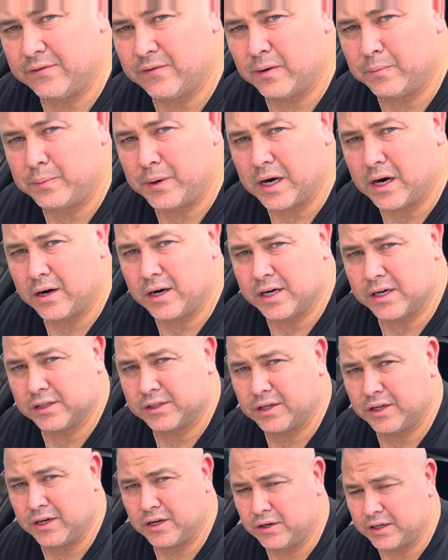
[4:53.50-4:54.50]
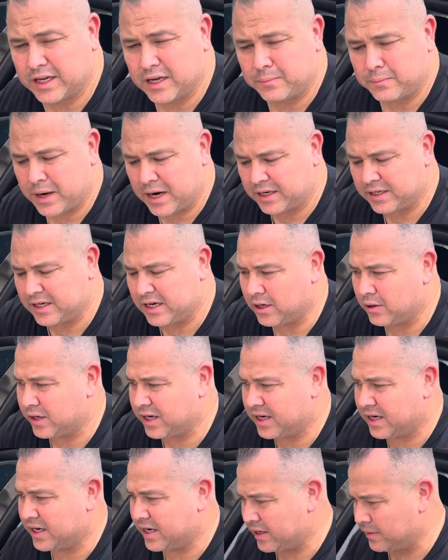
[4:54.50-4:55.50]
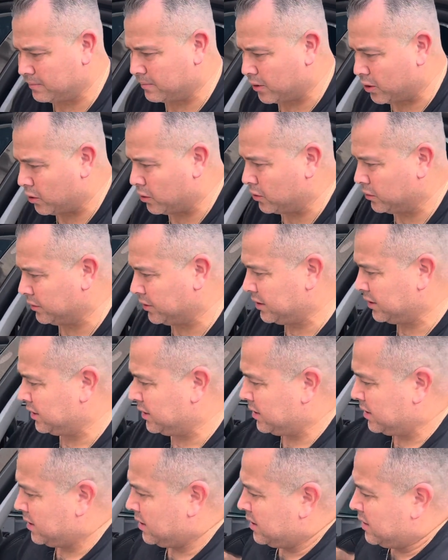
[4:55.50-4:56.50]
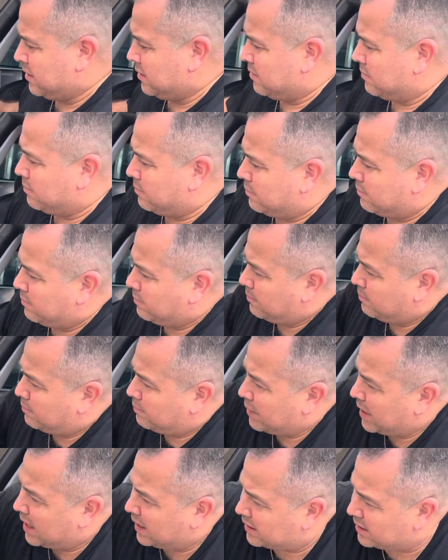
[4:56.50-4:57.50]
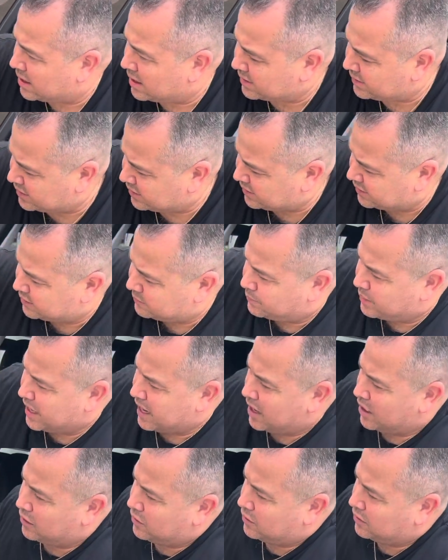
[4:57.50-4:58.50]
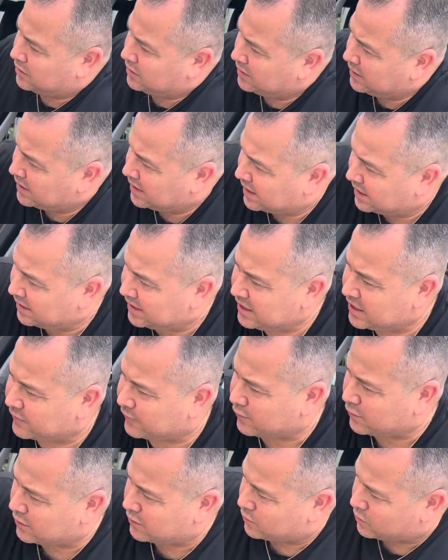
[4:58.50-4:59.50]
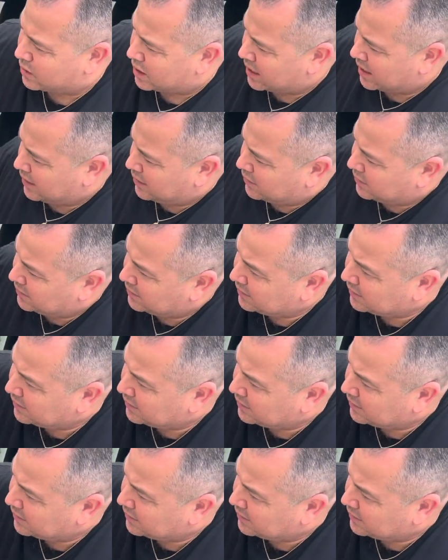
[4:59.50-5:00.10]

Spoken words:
a barrier so you don't get bacteria and mold back onto this panel, at least for a while.